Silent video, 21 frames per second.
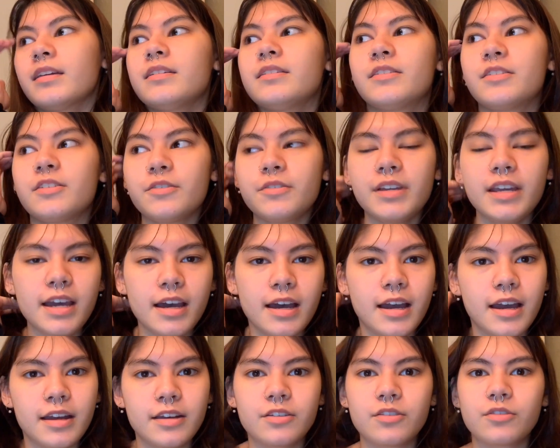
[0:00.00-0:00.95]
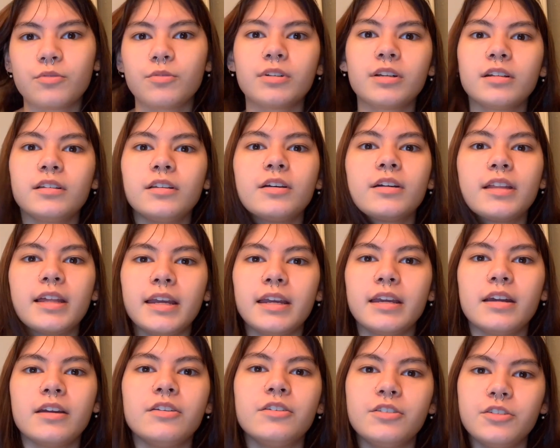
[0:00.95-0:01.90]
And so yeah, I just want to look
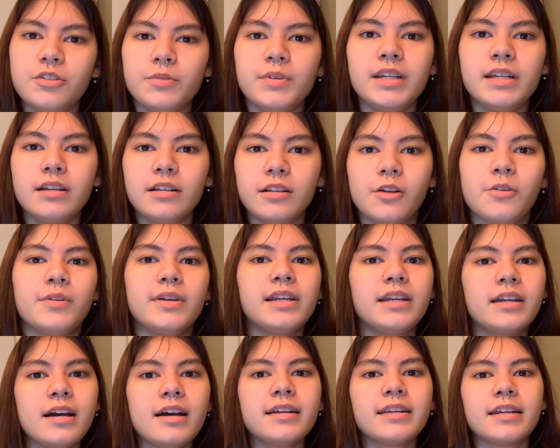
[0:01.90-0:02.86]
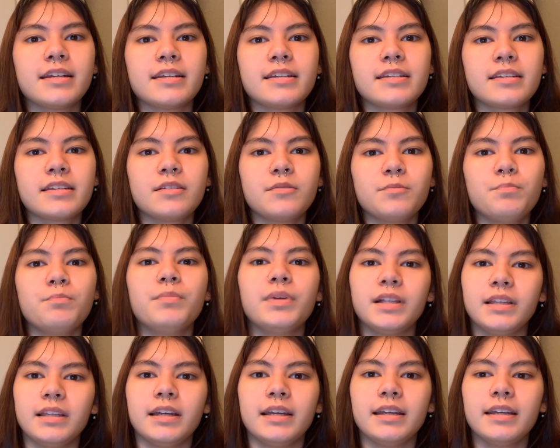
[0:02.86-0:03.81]
like a dewy, glowy goddess,
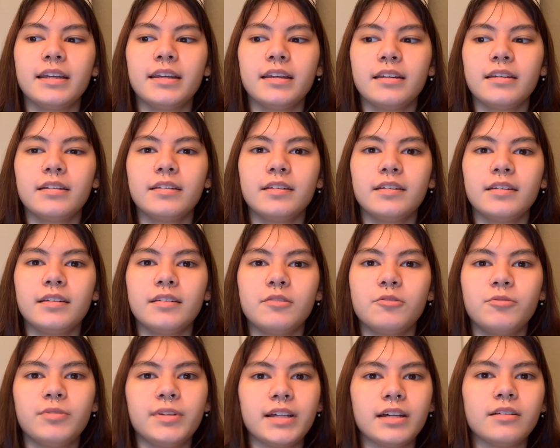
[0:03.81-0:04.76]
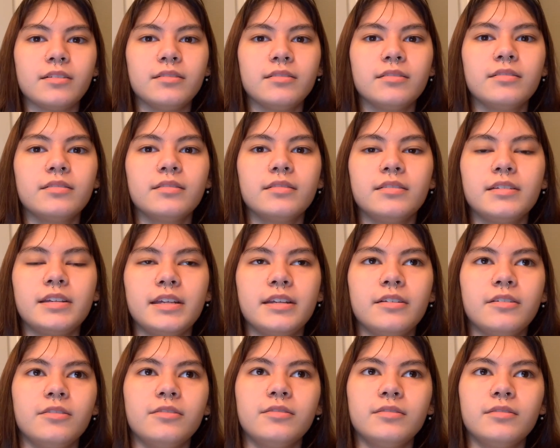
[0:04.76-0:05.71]
but like without,
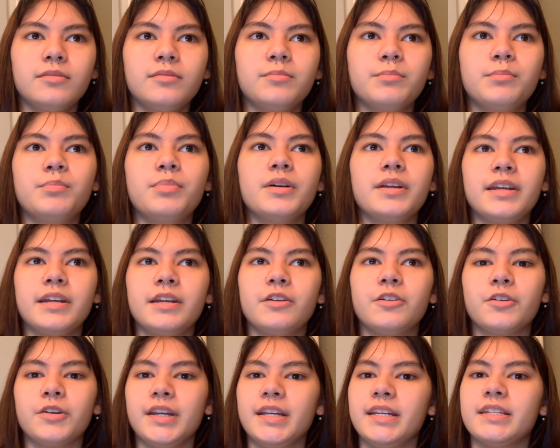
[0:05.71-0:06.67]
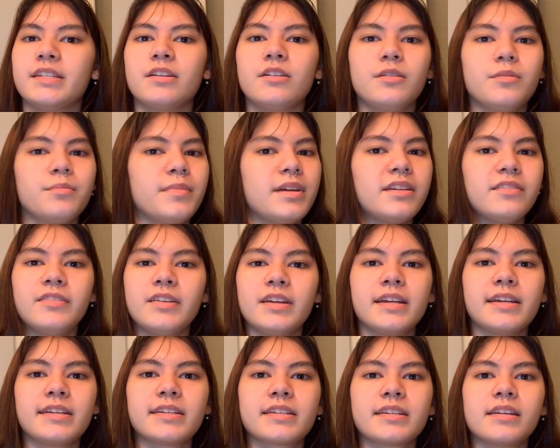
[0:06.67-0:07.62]
putting grease on my
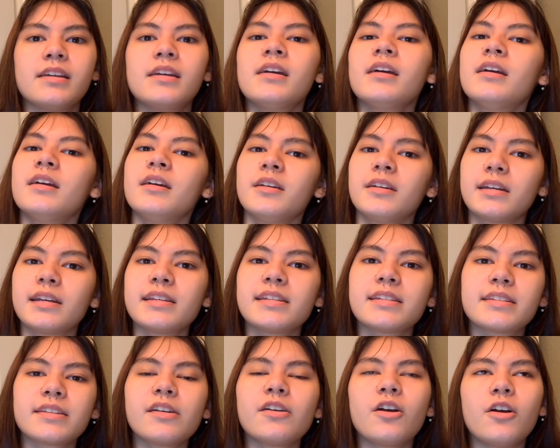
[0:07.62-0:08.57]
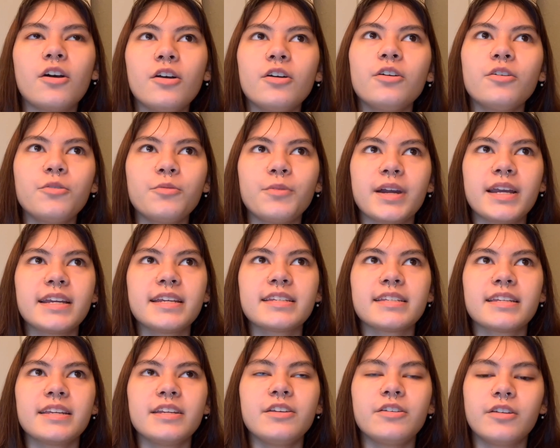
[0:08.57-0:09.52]
face. Because there are
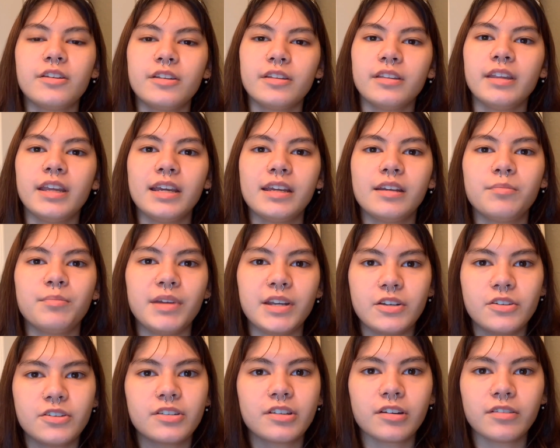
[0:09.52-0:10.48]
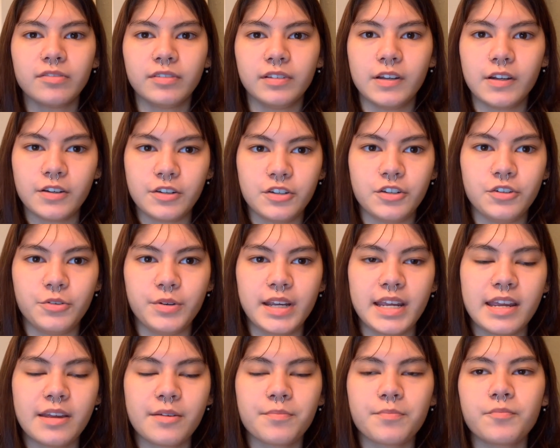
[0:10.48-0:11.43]
ways that you can like make yourself look
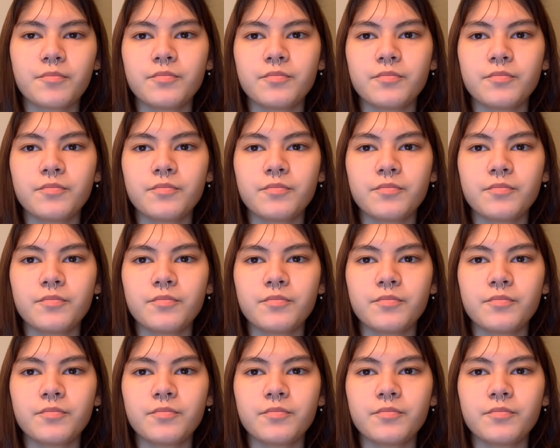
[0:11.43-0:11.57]
dewy,